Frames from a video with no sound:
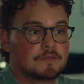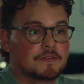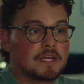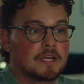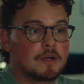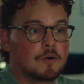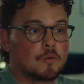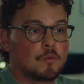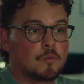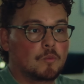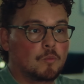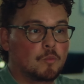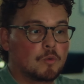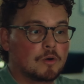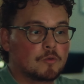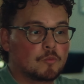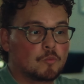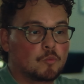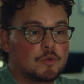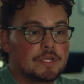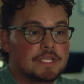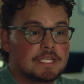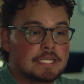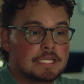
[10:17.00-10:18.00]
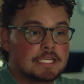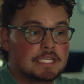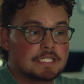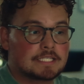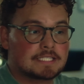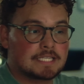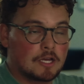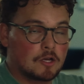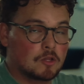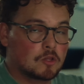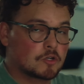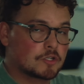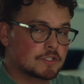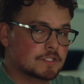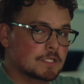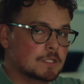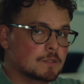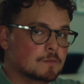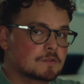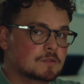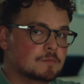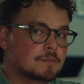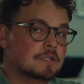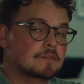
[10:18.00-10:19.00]
that what we tell
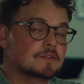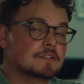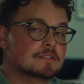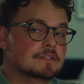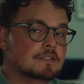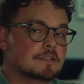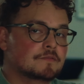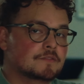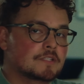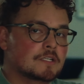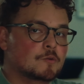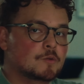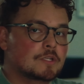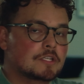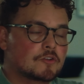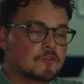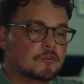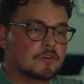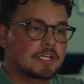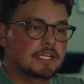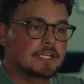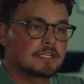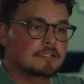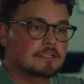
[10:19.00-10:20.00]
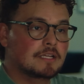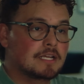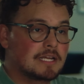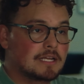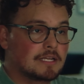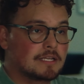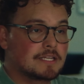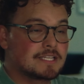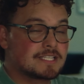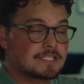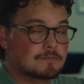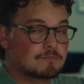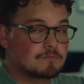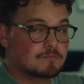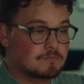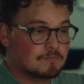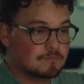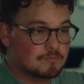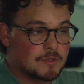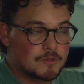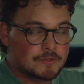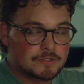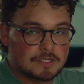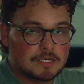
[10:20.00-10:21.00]
ourselves about the stuff that we create is
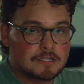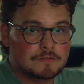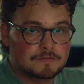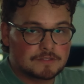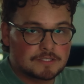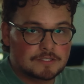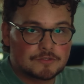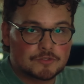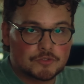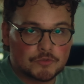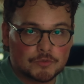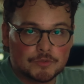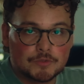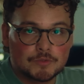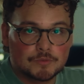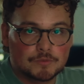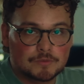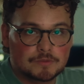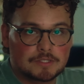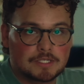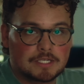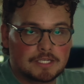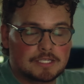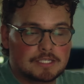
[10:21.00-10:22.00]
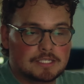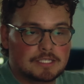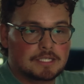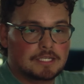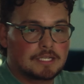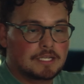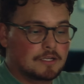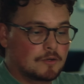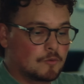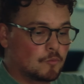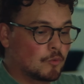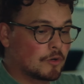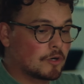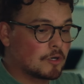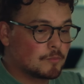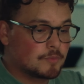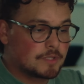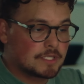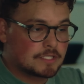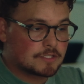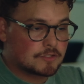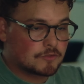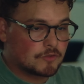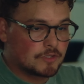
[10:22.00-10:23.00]
most often true. We're our
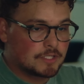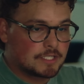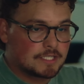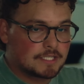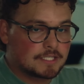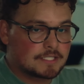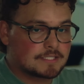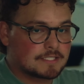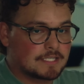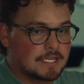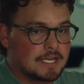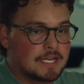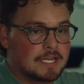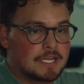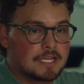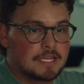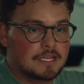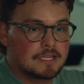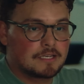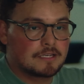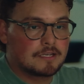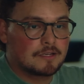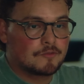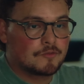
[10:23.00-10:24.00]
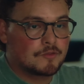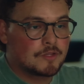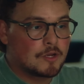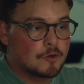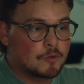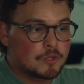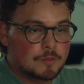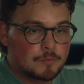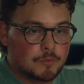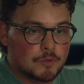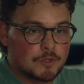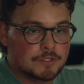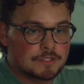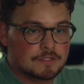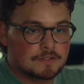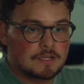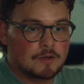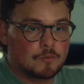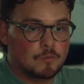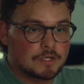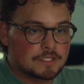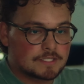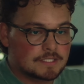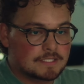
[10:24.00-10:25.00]
biggest critics, and the only person
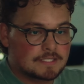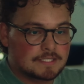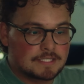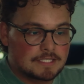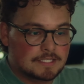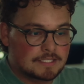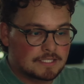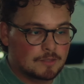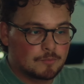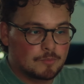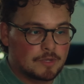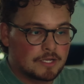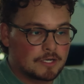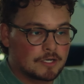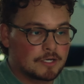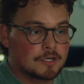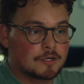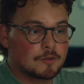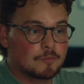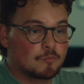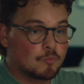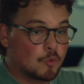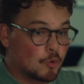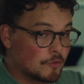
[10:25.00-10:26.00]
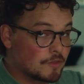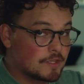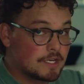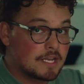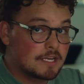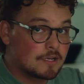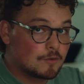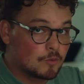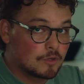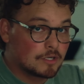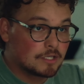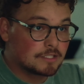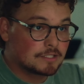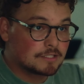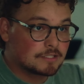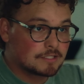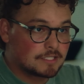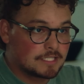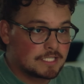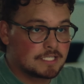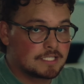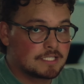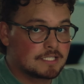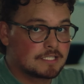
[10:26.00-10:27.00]
that wants to see us get better more than anyone
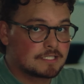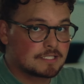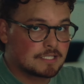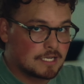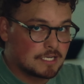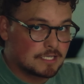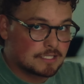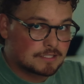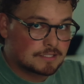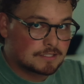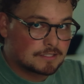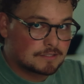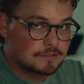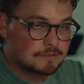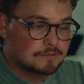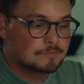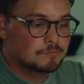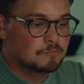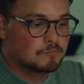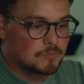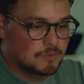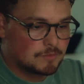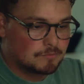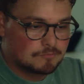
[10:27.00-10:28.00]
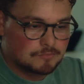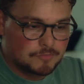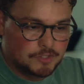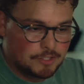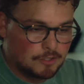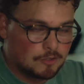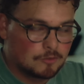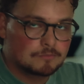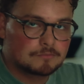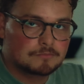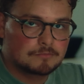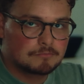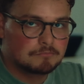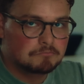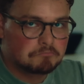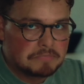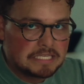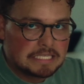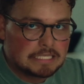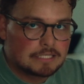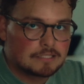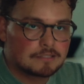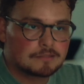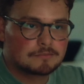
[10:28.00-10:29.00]
is us. You know,
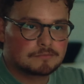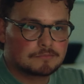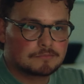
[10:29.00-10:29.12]
me,